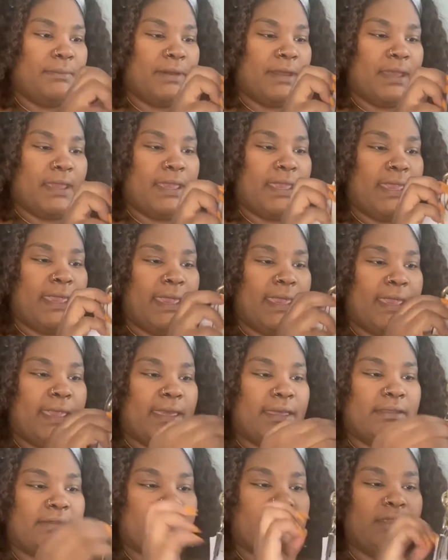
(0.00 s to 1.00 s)
It
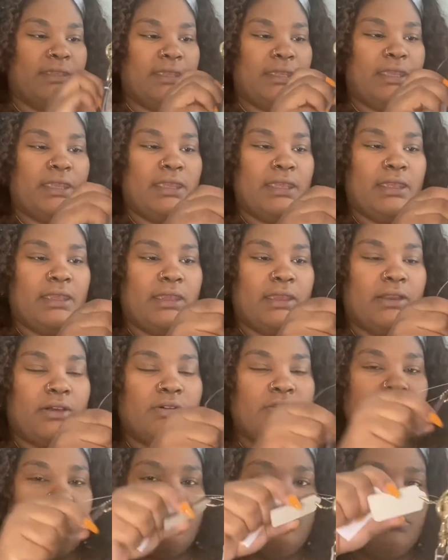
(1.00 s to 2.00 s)
has the
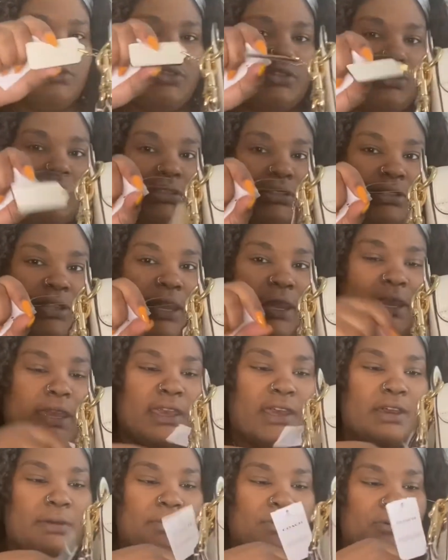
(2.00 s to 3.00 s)
Coach
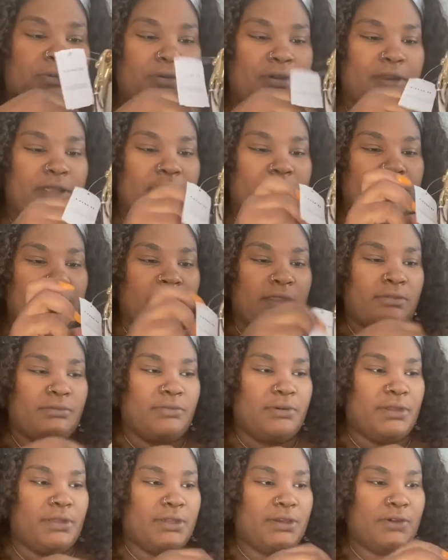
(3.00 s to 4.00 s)
tab on it as
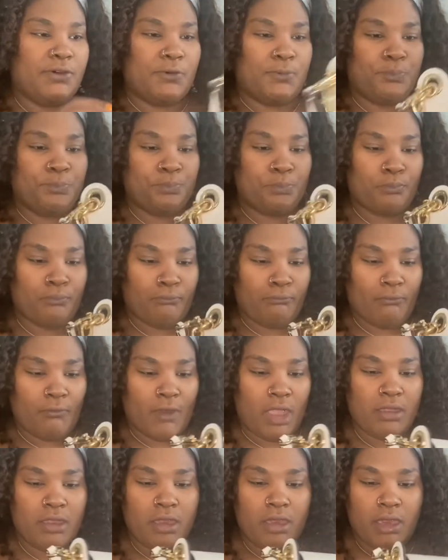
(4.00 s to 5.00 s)
well.
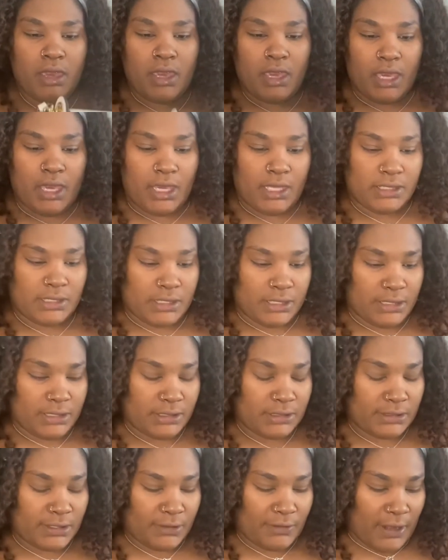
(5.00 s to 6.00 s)
It's good
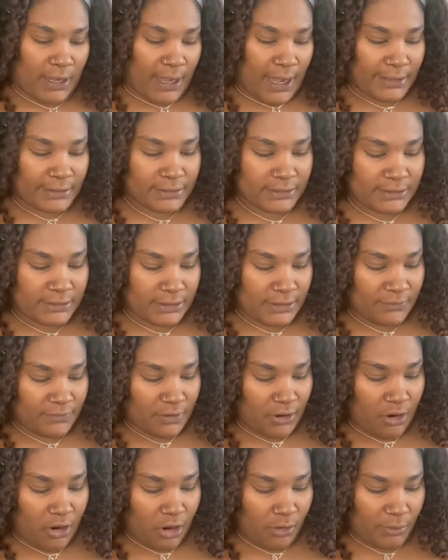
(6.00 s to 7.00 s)
silver. I like the silver.
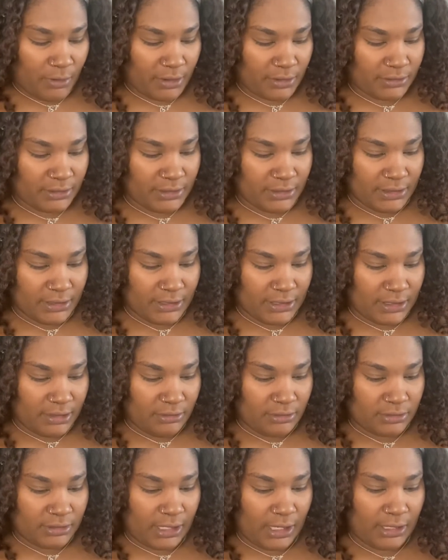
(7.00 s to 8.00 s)
Hardware is good. You
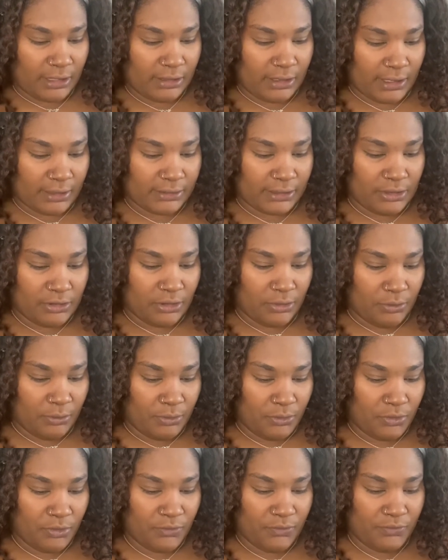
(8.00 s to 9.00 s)
can take, like I said, you can
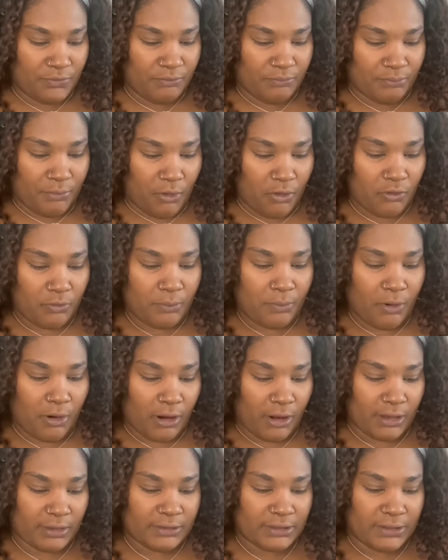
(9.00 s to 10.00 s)
move both
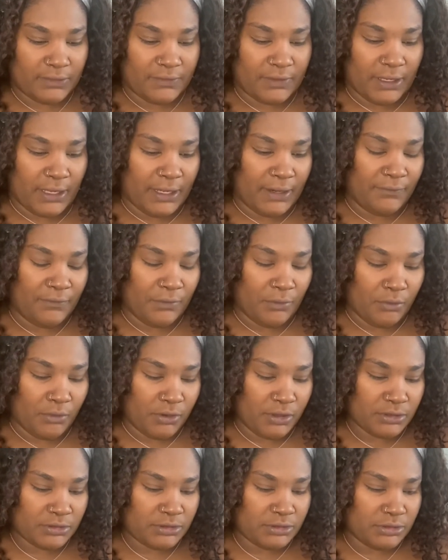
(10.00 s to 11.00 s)
parts of it if you
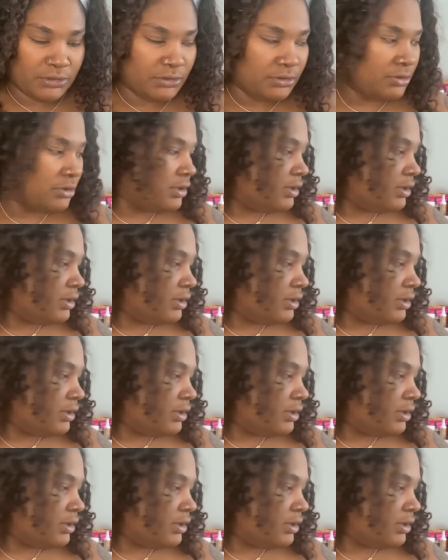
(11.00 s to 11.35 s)
want to.